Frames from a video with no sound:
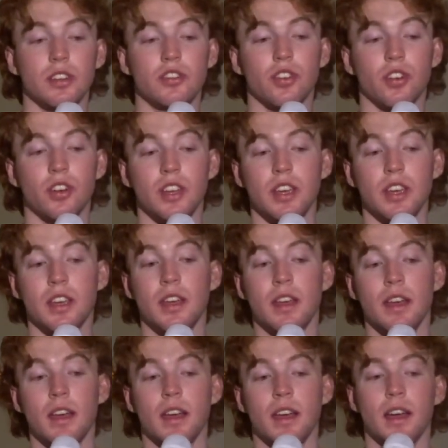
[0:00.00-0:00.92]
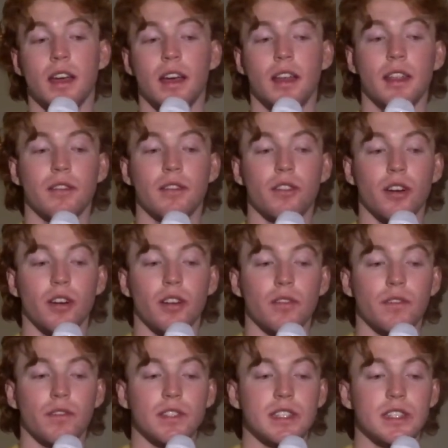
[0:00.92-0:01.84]
Johnny, and they've
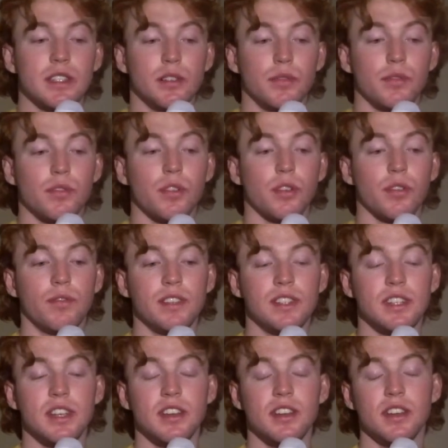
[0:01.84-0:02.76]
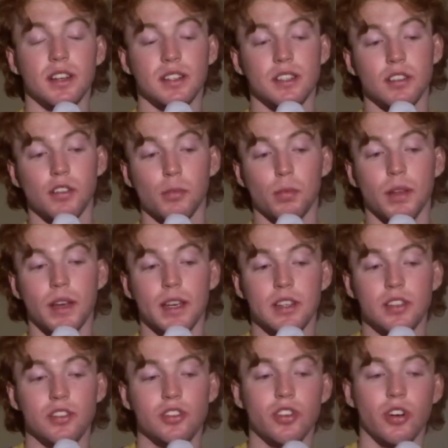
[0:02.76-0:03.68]
got Silva and Vitinha to
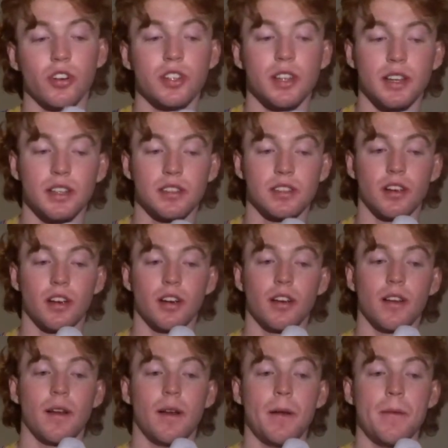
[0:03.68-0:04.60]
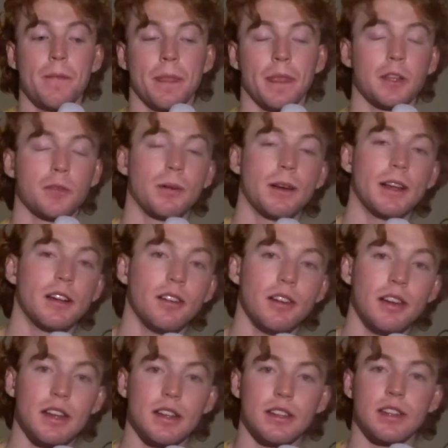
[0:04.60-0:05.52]
replace Jota. So it's pretty
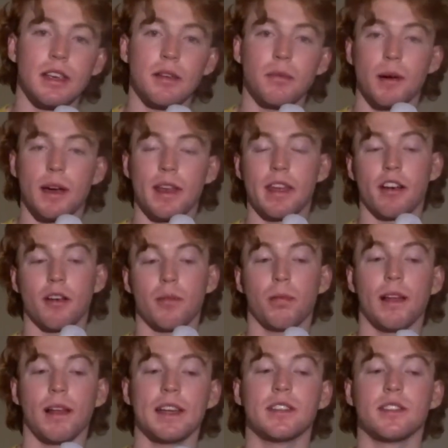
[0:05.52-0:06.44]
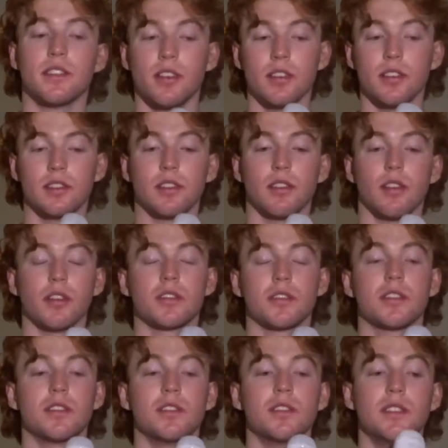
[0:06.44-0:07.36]
clear to see where they replace those
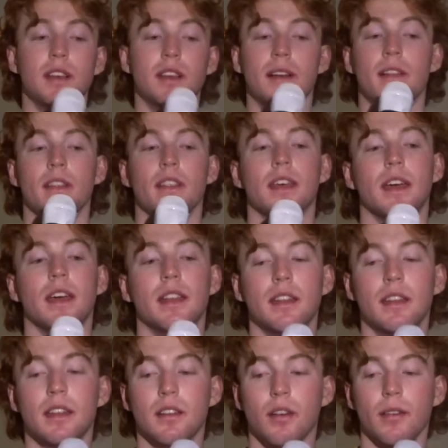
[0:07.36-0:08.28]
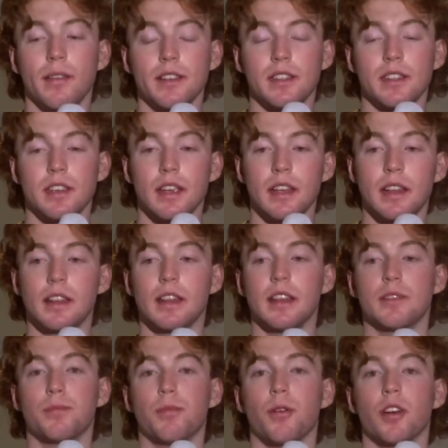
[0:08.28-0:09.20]
losses. And obviously,
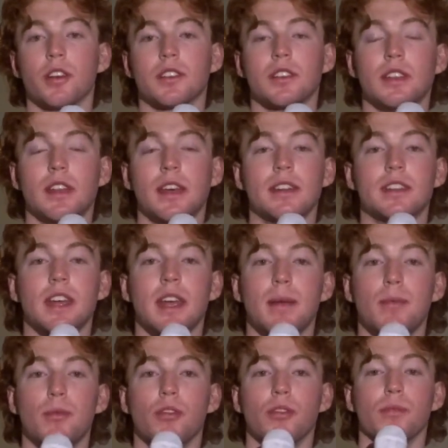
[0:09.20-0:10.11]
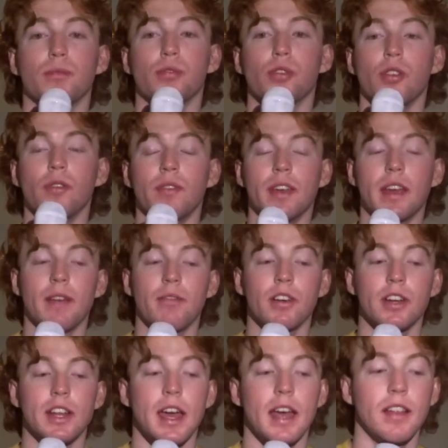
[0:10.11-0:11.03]
there's blokes in their team who are improving
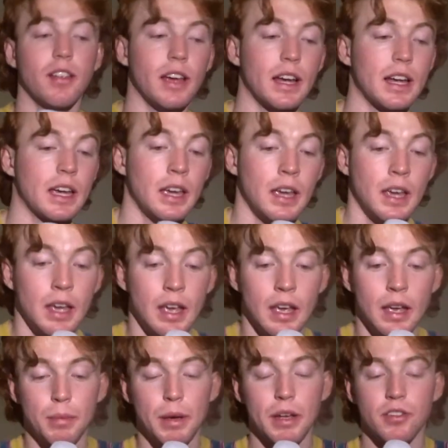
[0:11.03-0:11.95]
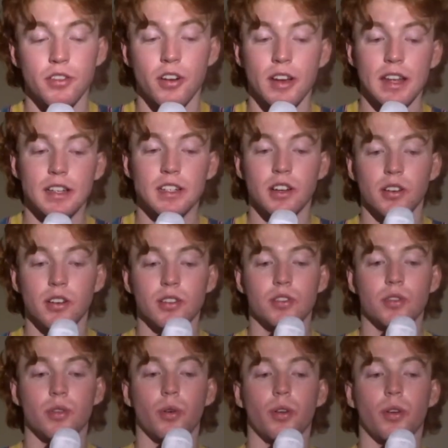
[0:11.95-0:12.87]
every day, like Pedro
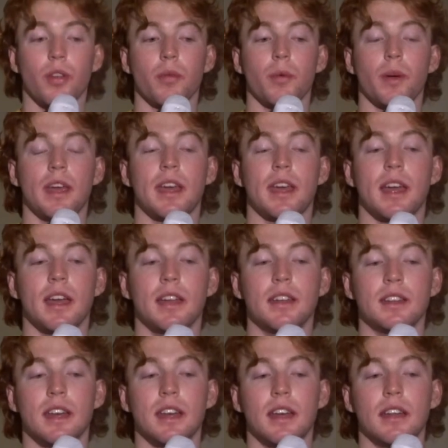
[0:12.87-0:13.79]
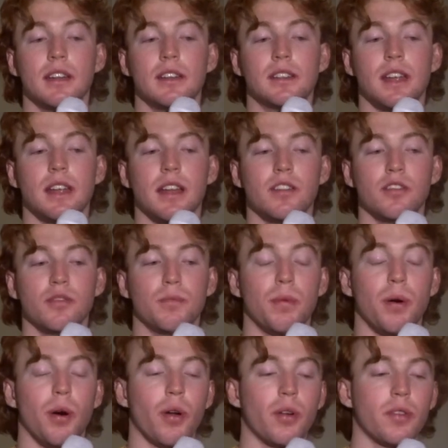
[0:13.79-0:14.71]
Neto scored on the weekend, and
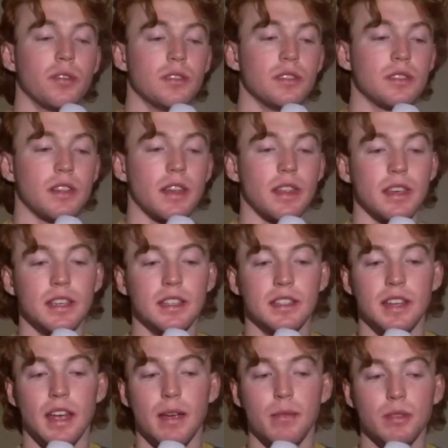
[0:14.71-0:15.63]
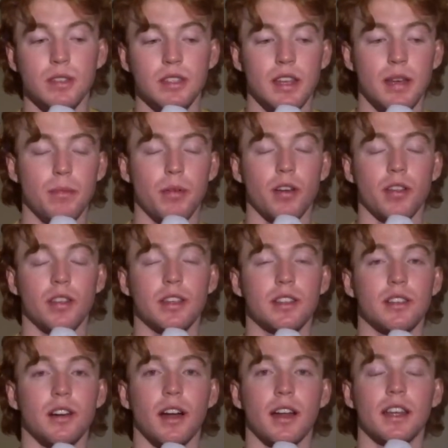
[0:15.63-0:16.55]
Daniel Podence, I think his name is. They're both
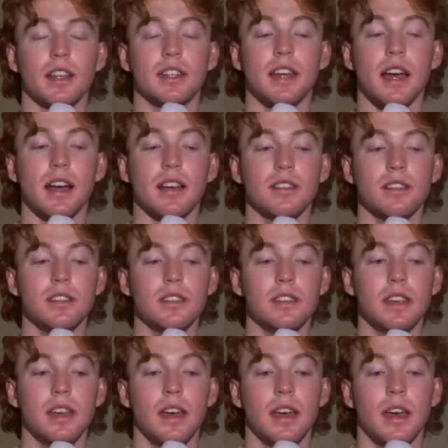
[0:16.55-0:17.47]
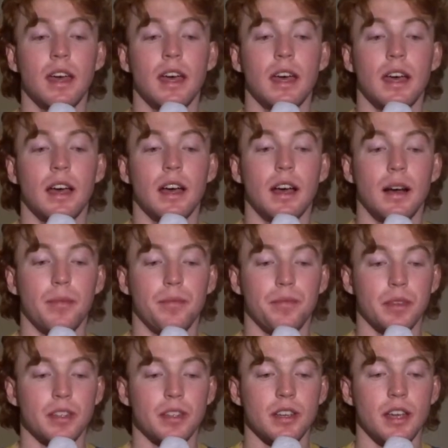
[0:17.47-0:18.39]
exciting attackers.
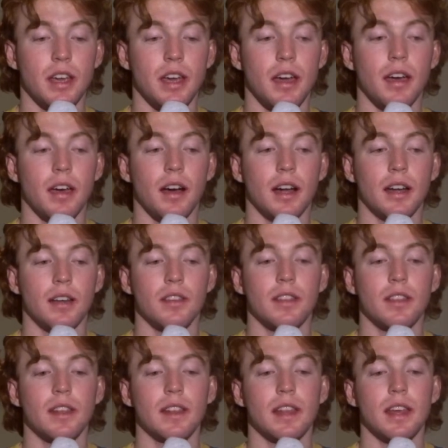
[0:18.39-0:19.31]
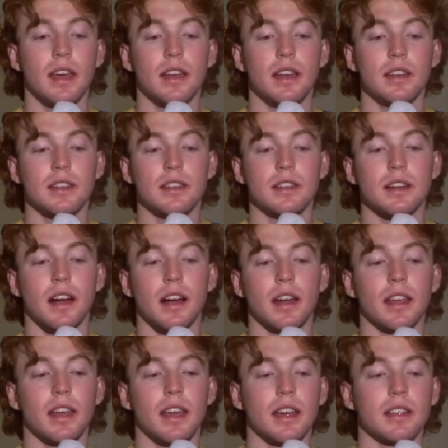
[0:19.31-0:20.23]
So yeah, I don't think their
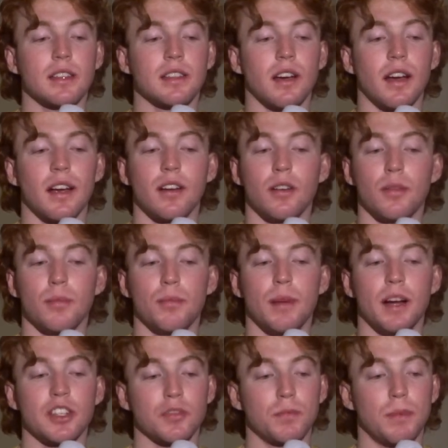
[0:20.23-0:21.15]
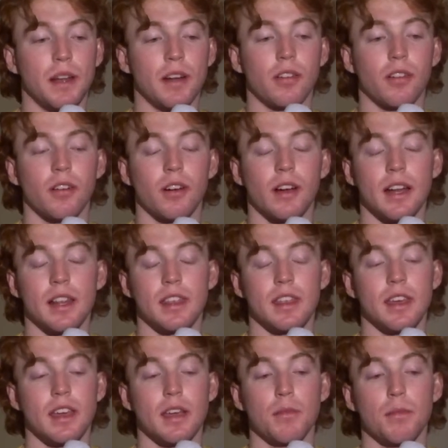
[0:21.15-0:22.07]
starting XI got much better or
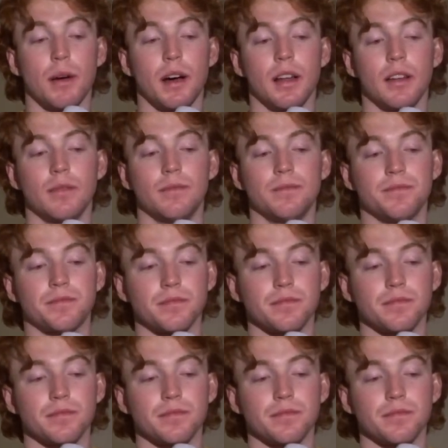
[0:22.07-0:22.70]
anything, but